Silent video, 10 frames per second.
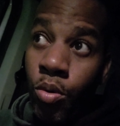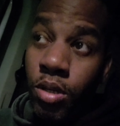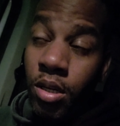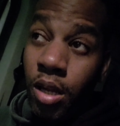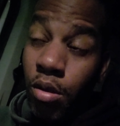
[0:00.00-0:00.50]

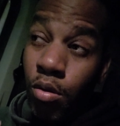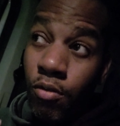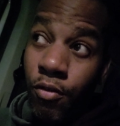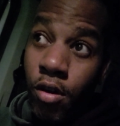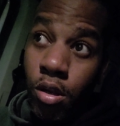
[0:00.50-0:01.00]
One thing that's
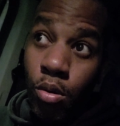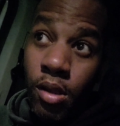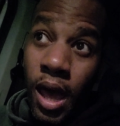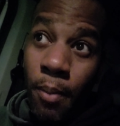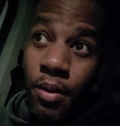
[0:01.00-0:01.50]
universal
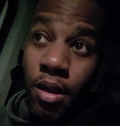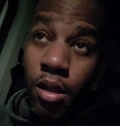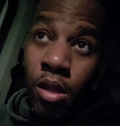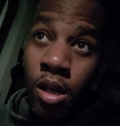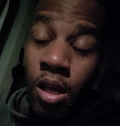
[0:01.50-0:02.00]
is
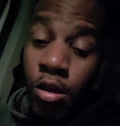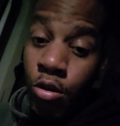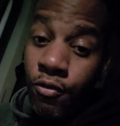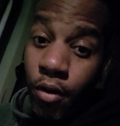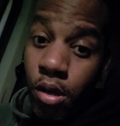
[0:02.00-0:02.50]
happiness.
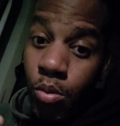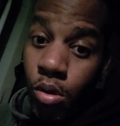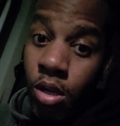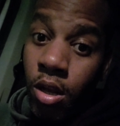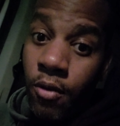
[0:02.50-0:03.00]

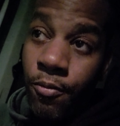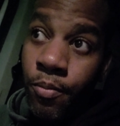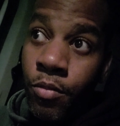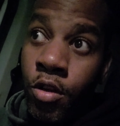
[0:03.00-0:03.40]
Universal is love.